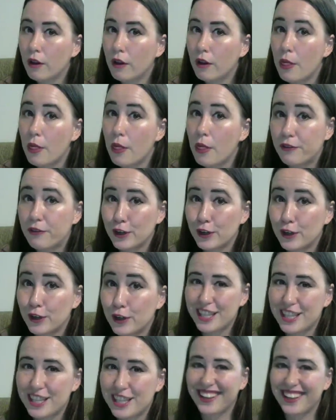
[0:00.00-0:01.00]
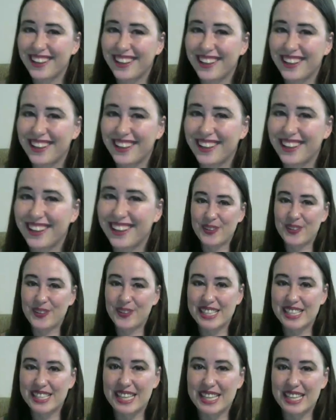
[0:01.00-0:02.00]
the first
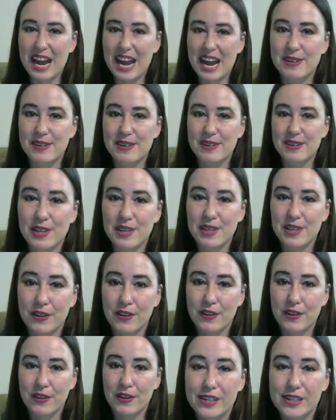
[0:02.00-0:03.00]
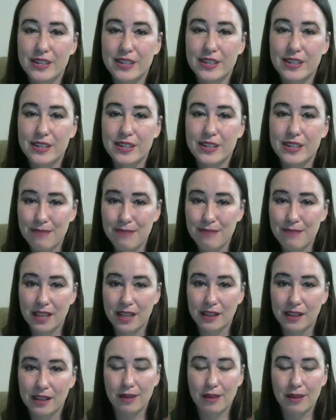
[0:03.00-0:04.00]
place that I was with for a few years, I did
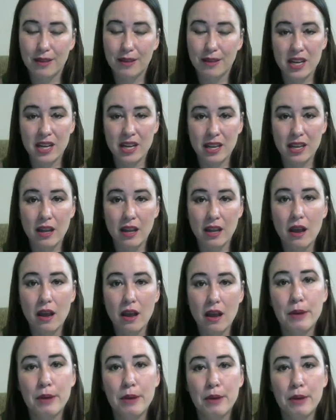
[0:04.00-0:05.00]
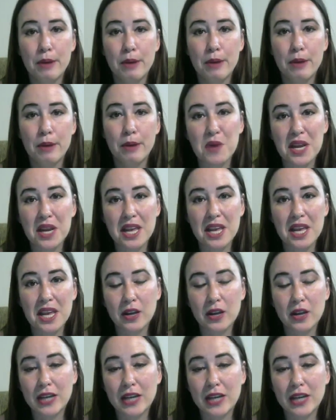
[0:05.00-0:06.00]
make a little money, but I went in
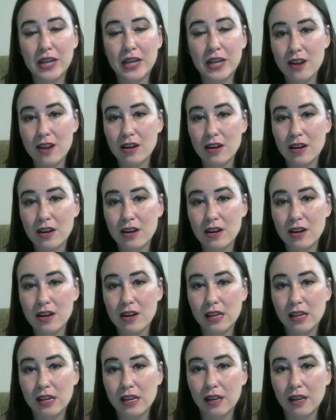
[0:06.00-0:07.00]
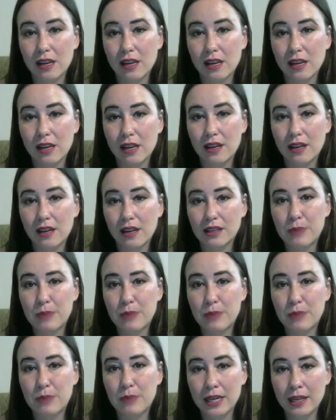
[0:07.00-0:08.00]
there and I started
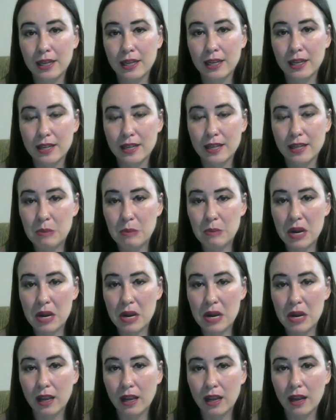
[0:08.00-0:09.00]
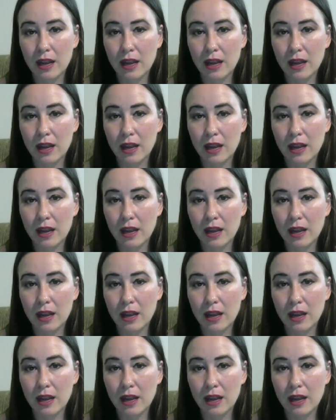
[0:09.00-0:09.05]
spending a ton of money